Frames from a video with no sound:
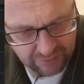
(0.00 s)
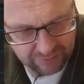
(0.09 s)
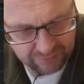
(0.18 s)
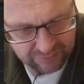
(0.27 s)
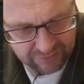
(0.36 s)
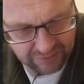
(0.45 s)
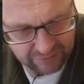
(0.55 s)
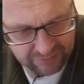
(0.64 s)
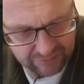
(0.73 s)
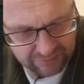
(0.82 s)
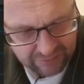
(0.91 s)

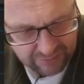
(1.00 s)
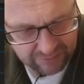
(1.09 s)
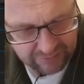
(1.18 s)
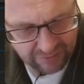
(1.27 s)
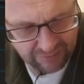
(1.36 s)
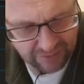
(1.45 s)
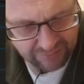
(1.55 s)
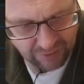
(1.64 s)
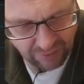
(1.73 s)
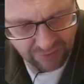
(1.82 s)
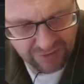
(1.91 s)
6, 7, I've
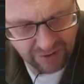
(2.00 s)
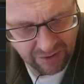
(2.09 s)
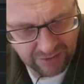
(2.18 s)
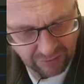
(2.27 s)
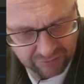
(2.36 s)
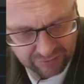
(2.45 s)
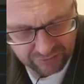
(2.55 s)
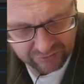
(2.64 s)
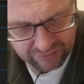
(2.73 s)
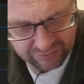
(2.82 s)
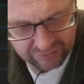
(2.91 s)
got 9
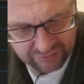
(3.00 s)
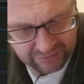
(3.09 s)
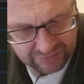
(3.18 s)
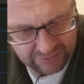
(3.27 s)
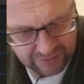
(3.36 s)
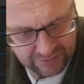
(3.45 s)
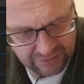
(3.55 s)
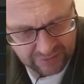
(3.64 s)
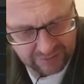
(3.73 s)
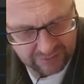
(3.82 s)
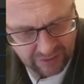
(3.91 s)
oxygens.
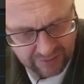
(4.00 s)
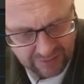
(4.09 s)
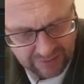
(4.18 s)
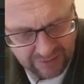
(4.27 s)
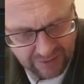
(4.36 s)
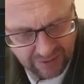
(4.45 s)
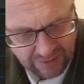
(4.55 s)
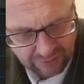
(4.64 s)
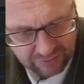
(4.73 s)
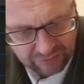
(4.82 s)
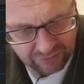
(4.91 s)
But I need 9
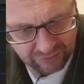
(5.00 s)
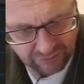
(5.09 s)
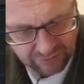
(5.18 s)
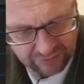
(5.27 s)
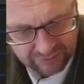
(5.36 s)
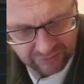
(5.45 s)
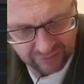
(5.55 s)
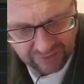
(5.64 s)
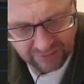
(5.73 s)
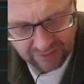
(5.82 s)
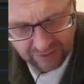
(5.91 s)
oxygens on this
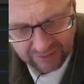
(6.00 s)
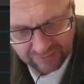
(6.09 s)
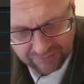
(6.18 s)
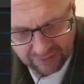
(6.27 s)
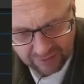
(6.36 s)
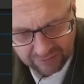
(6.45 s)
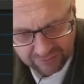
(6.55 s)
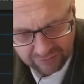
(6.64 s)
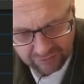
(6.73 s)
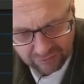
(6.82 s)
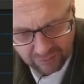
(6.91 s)
side, and I've got
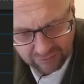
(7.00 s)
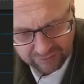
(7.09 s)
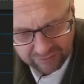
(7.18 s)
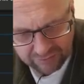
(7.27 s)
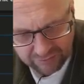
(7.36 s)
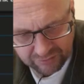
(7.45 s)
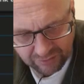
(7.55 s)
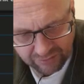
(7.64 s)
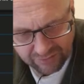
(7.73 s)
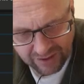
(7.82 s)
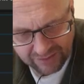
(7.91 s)
2 oxygens
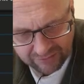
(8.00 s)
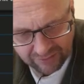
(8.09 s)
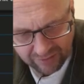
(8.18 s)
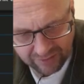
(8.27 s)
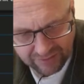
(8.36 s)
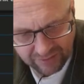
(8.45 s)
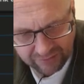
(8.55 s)
on that side.